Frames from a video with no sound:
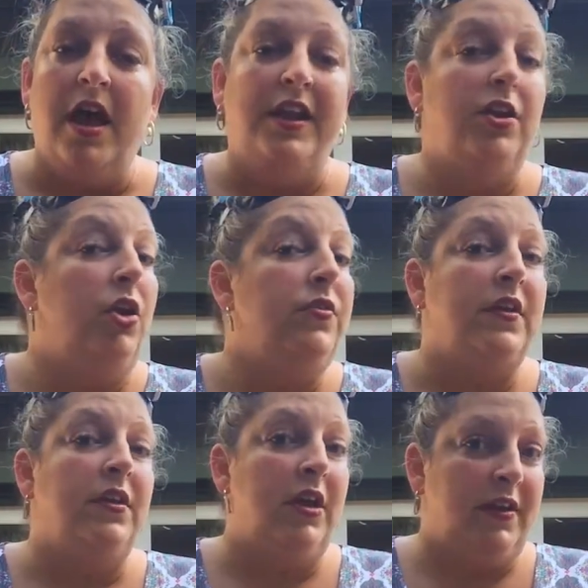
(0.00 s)
I know
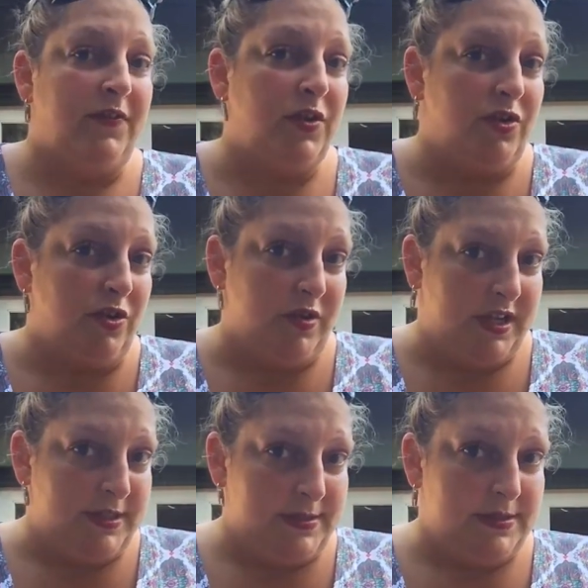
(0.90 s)
that none of you do
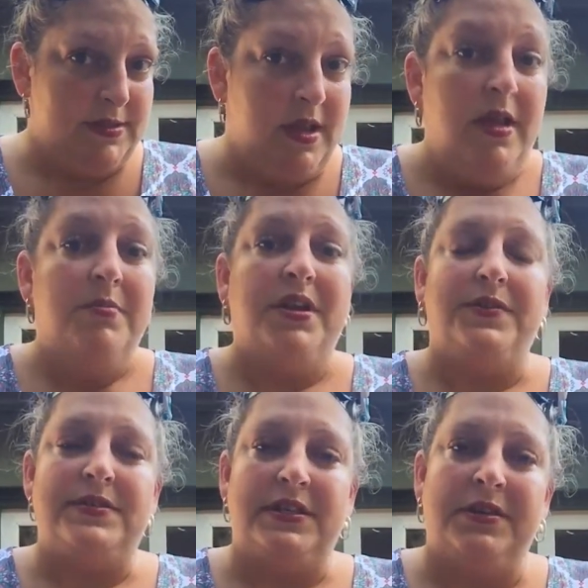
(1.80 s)
this, but
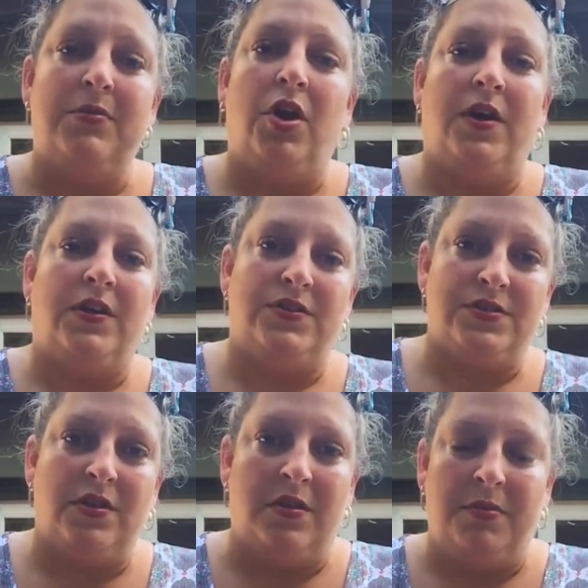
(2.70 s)
I've seen marketers
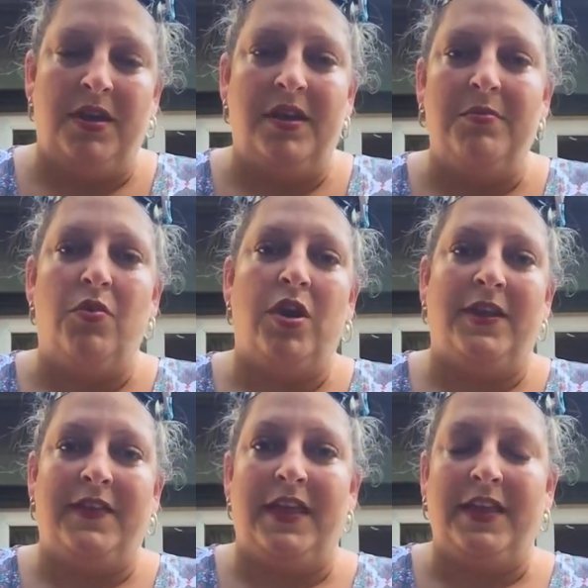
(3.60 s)
that on Monday
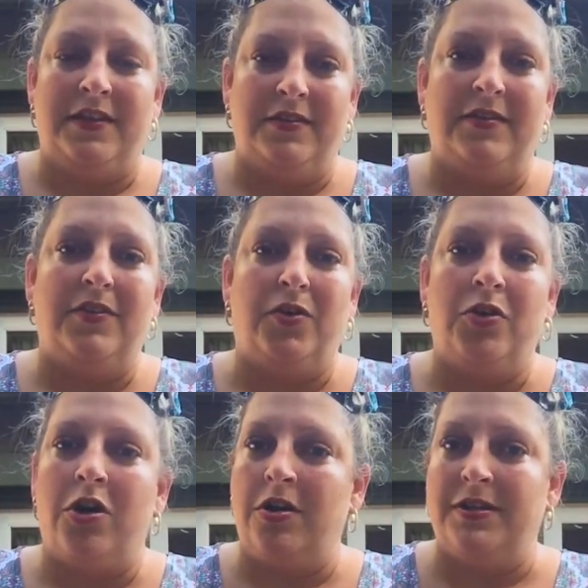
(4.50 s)
morning they get into their
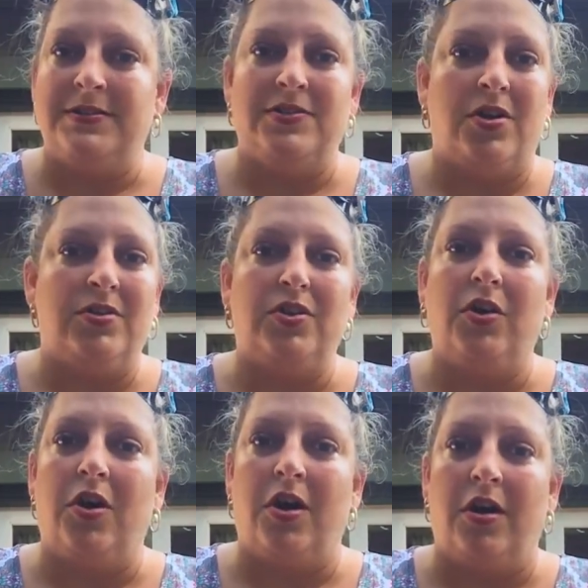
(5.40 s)
car, they start the
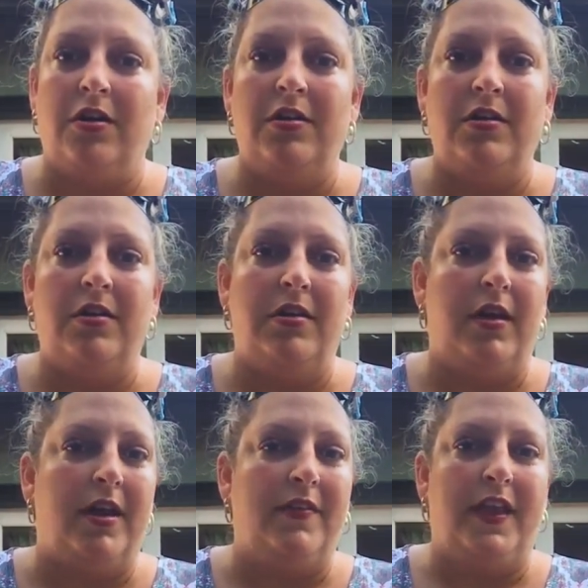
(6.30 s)
car,
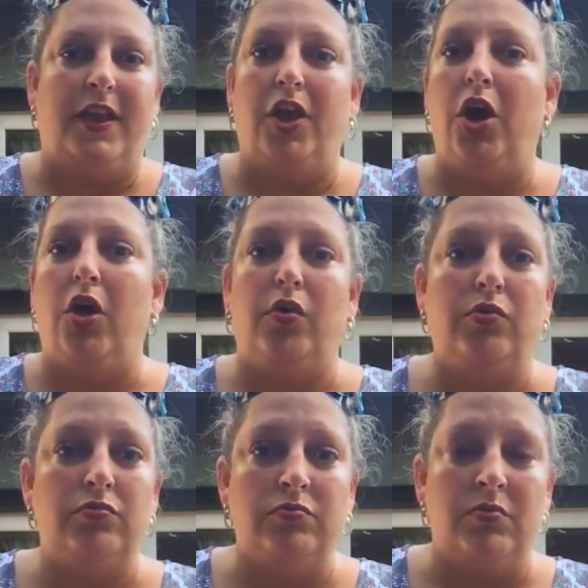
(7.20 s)
and they
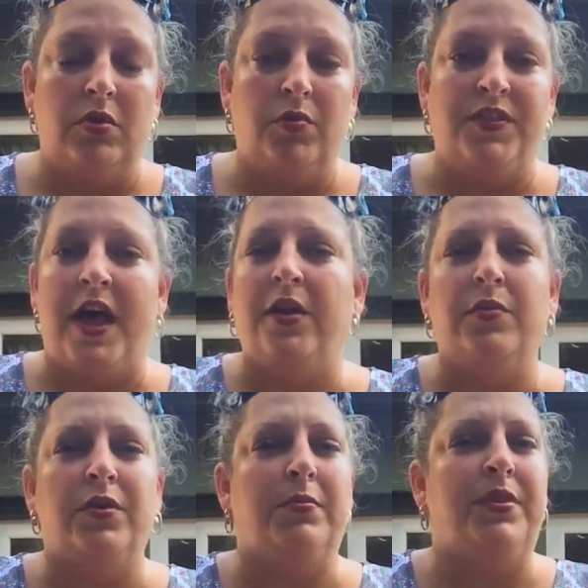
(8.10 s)
go without a
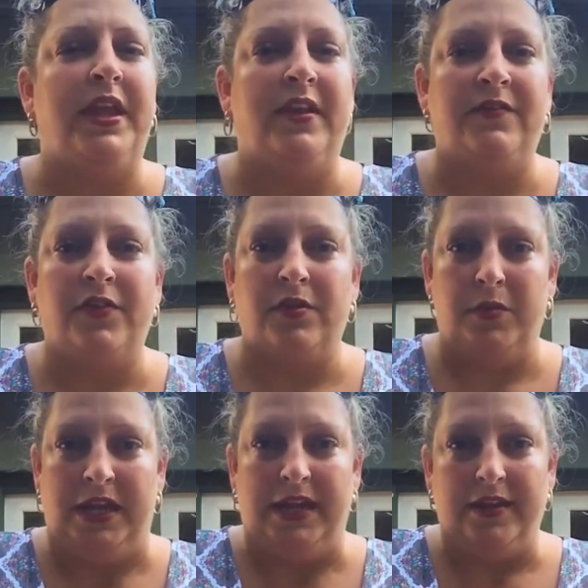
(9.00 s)
real plan for the
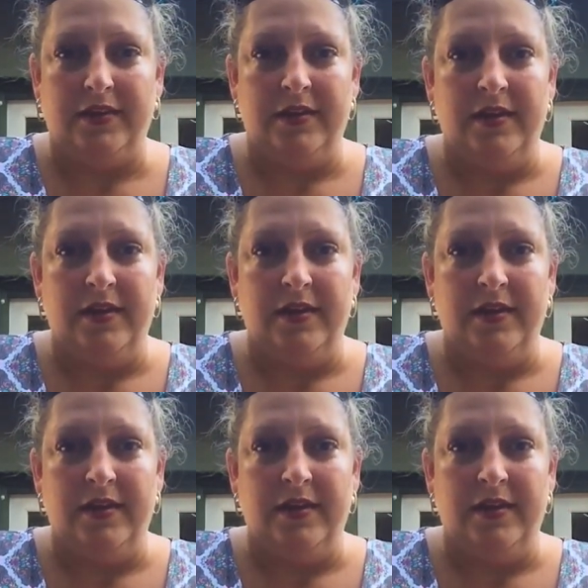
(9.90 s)
week.